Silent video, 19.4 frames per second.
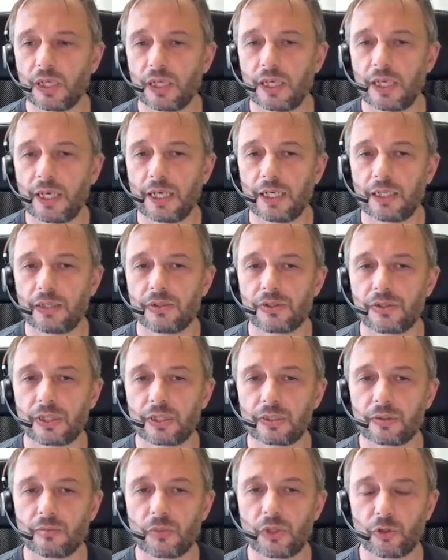And
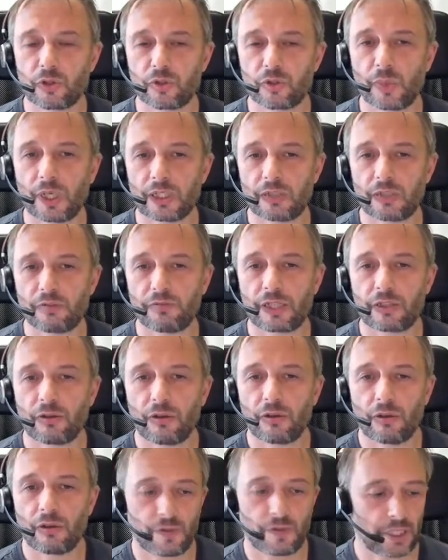those
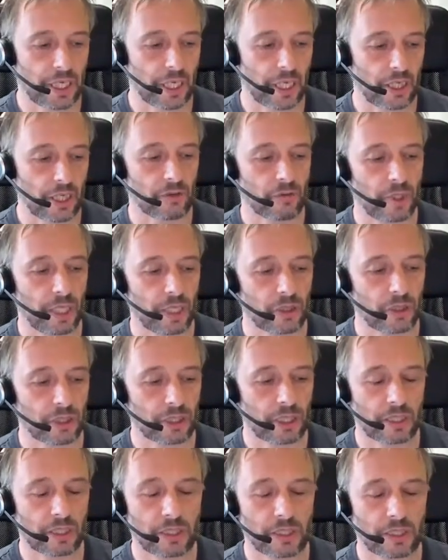multi-factor authentication
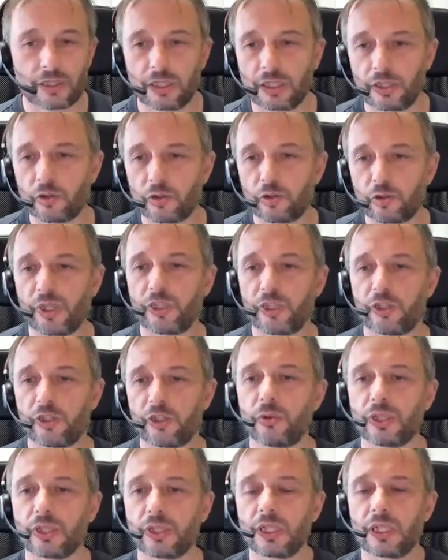credentials, at least in the European
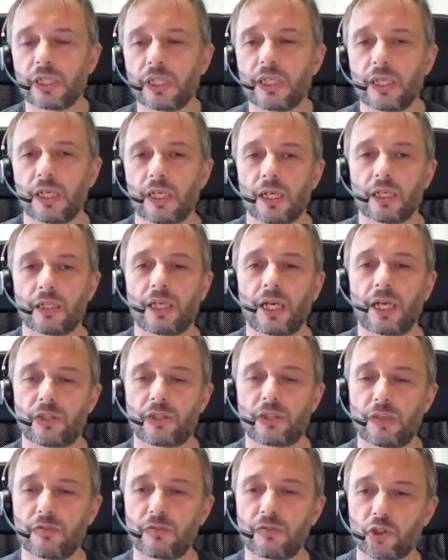Union,
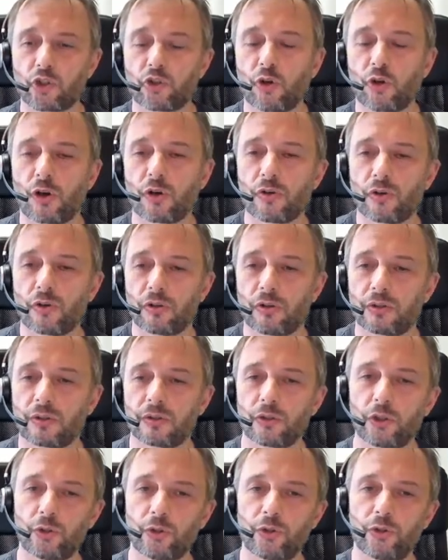got even stronger
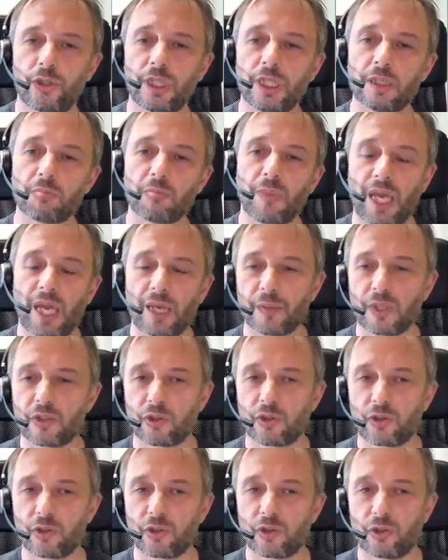due to the
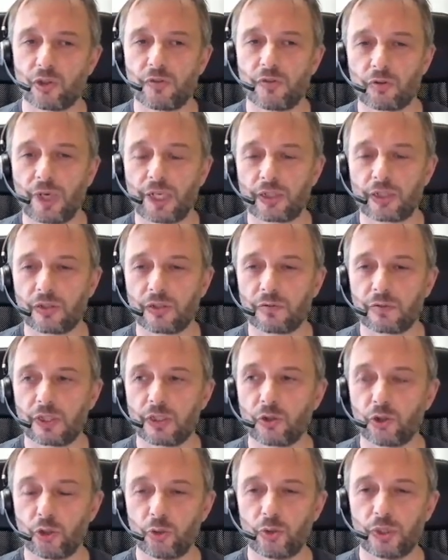Payment Service Directive
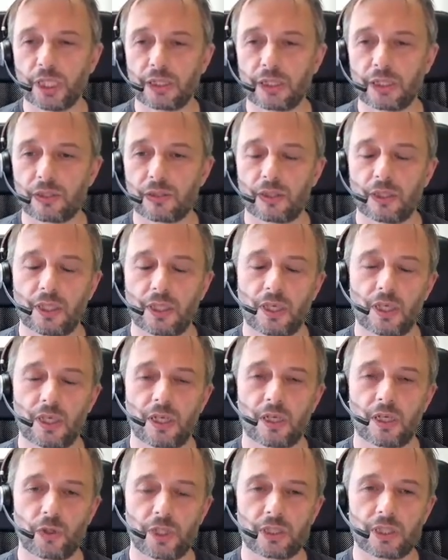2 that
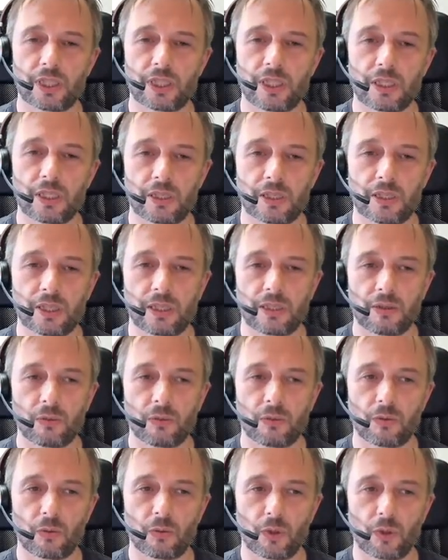recently
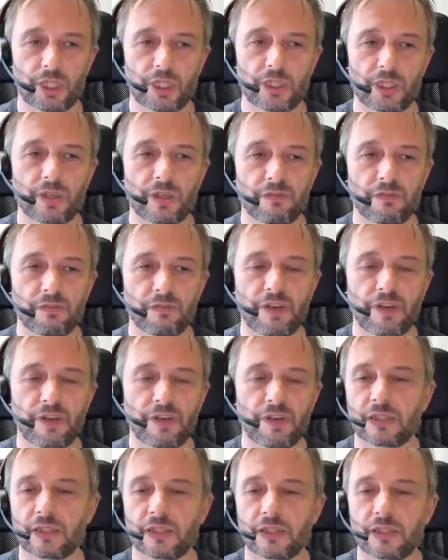was put into effect.
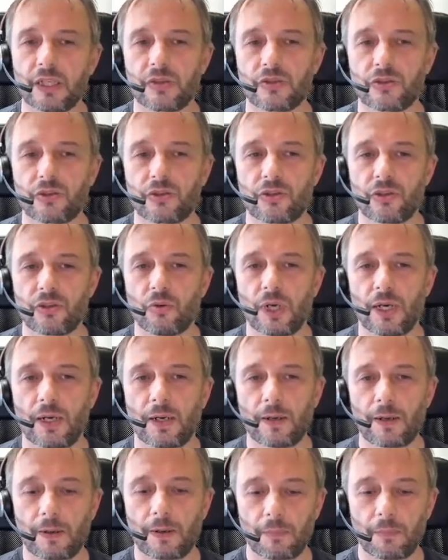So
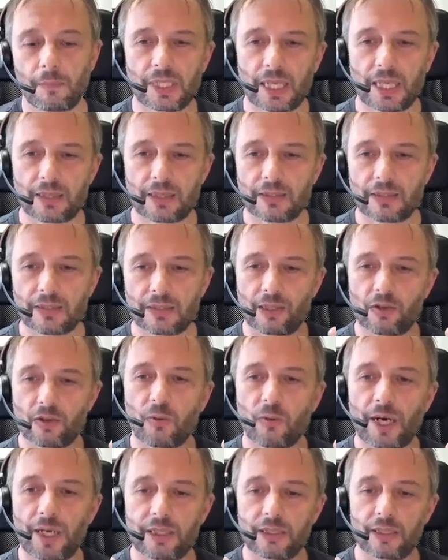that's a
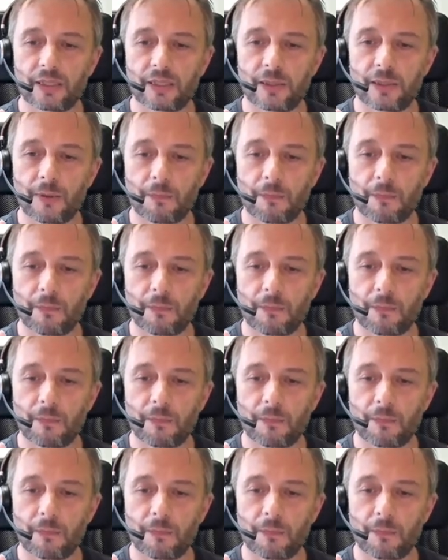quite